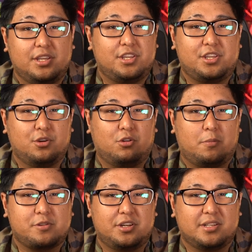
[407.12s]
EQ
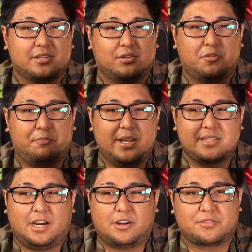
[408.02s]
option is still the
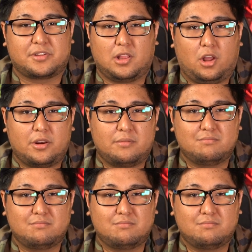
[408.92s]
best out of the lot,